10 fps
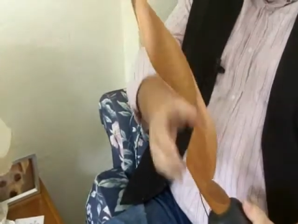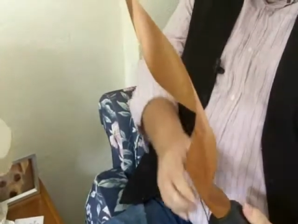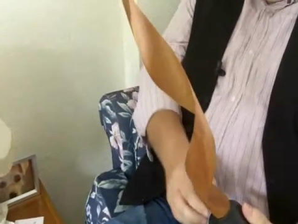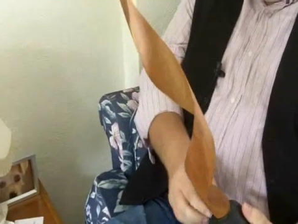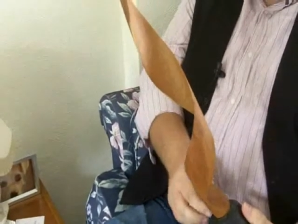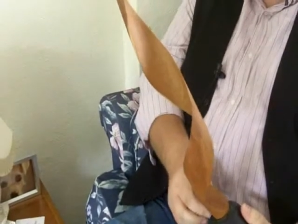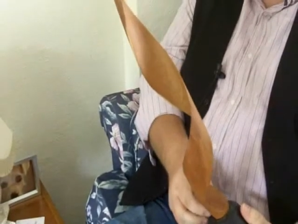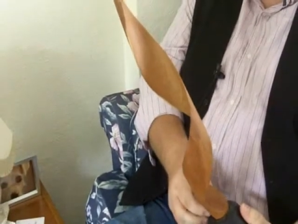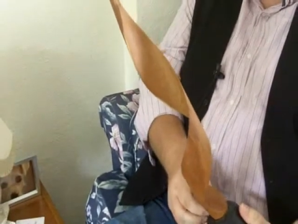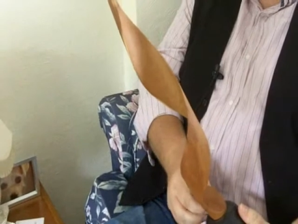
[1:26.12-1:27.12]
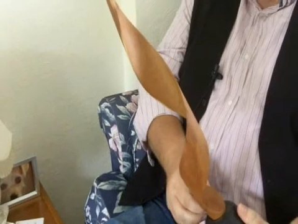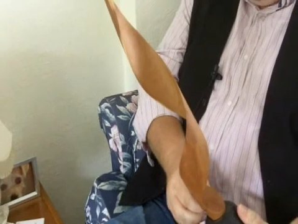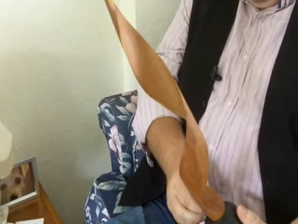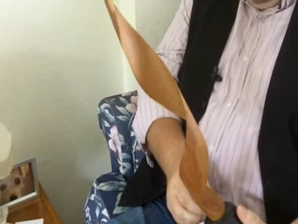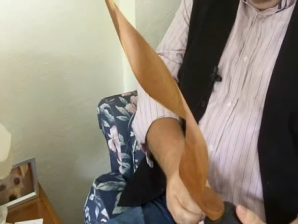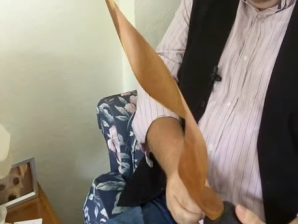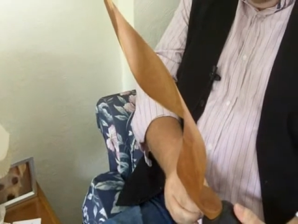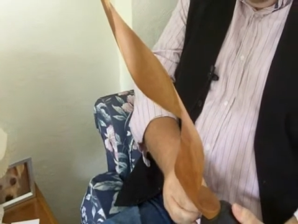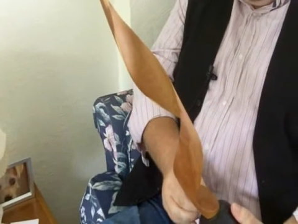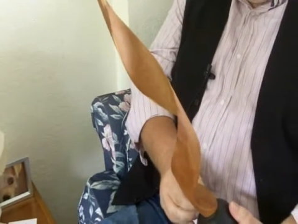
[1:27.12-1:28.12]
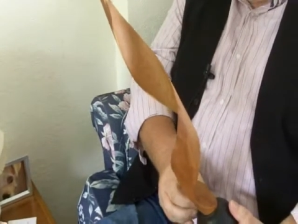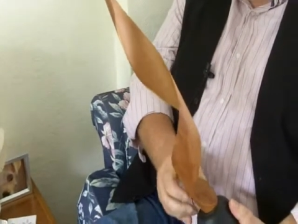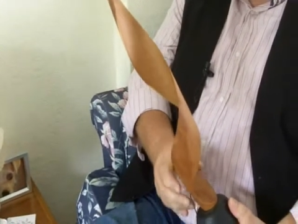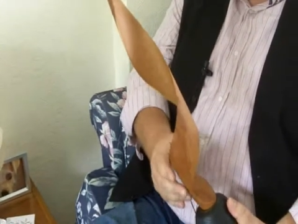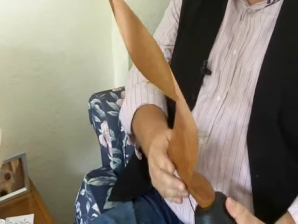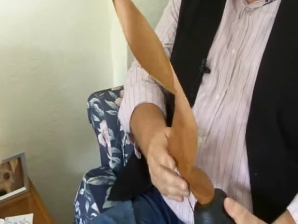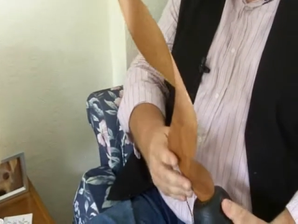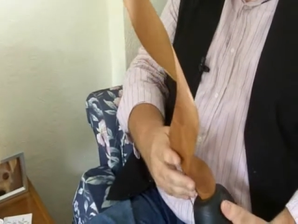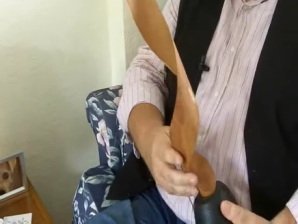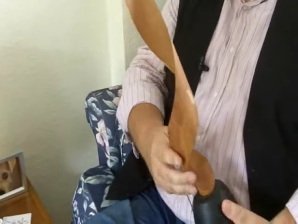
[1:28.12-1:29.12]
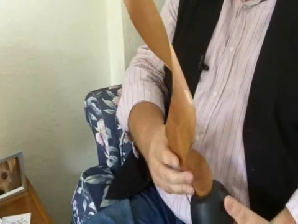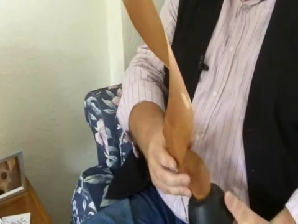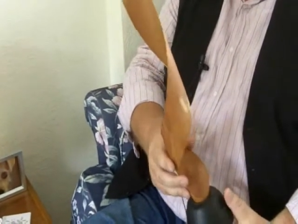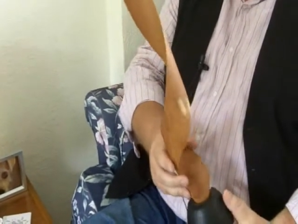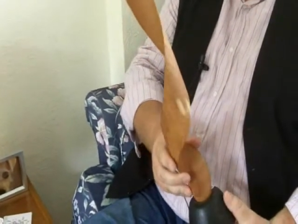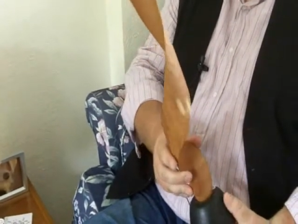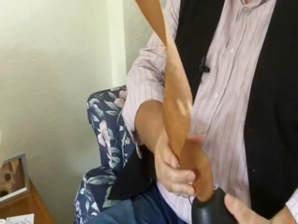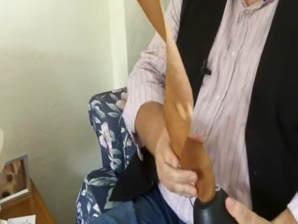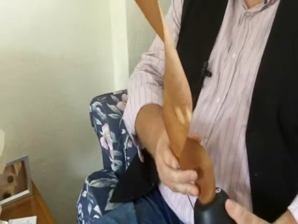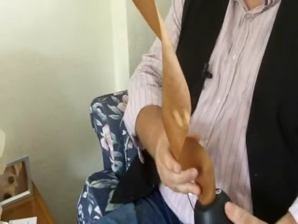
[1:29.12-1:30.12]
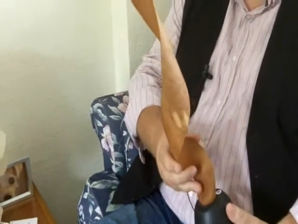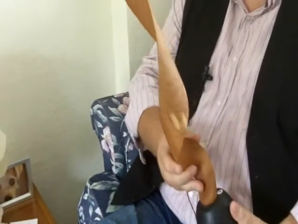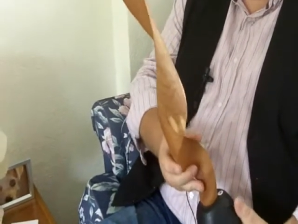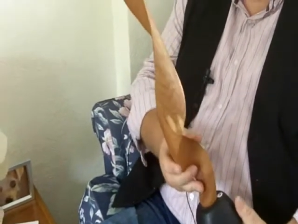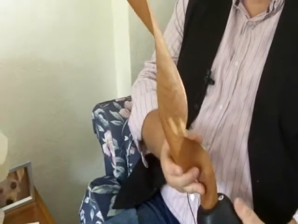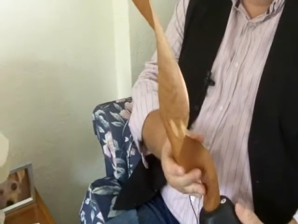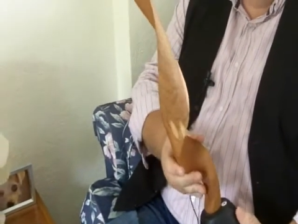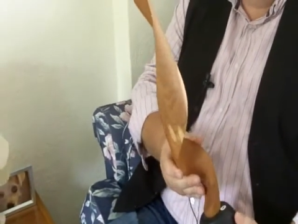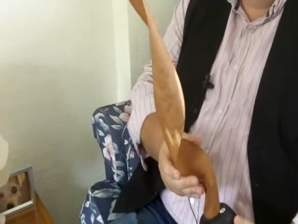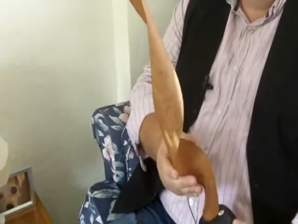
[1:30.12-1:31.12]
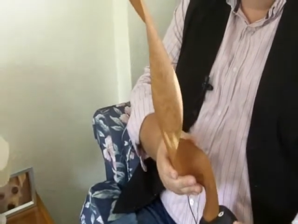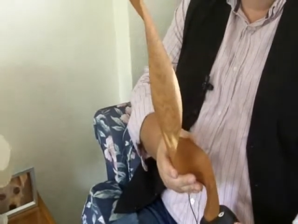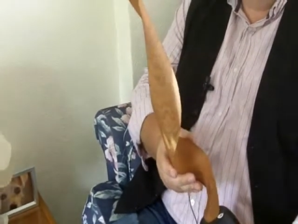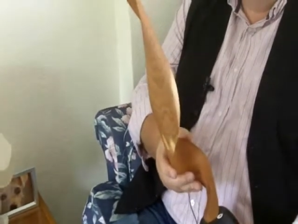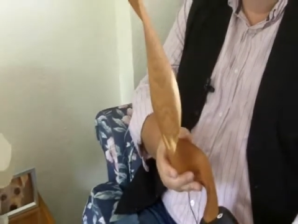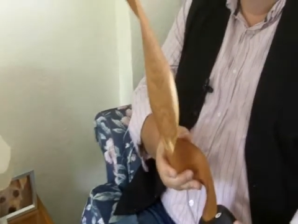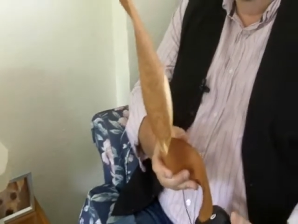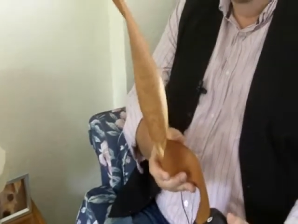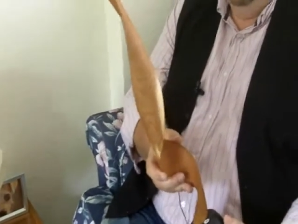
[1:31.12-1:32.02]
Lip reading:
[unreadable: no face in view]